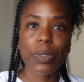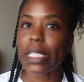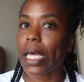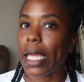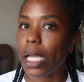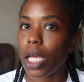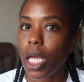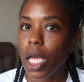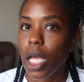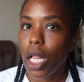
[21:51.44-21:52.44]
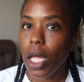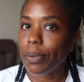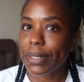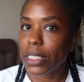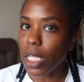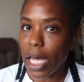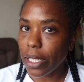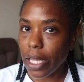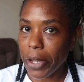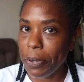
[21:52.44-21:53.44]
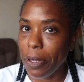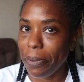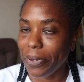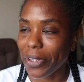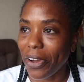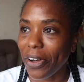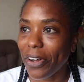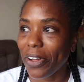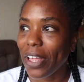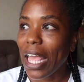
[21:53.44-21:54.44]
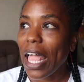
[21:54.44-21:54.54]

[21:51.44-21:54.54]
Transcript: like, it was not a lot of people at all.